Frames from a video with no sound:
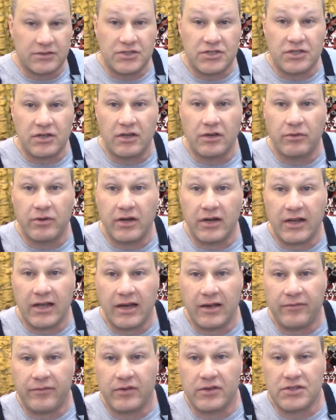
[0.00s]
show you what I
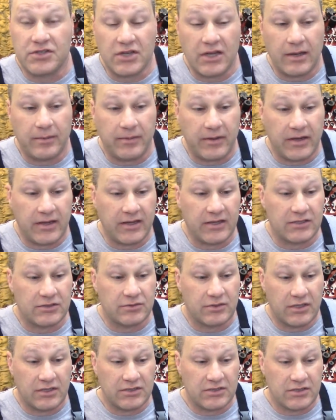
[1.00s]
got for the shop, I guess.
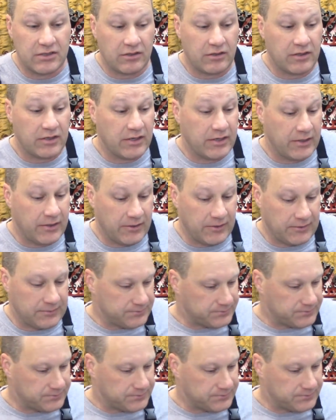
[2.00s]
We'll get started here.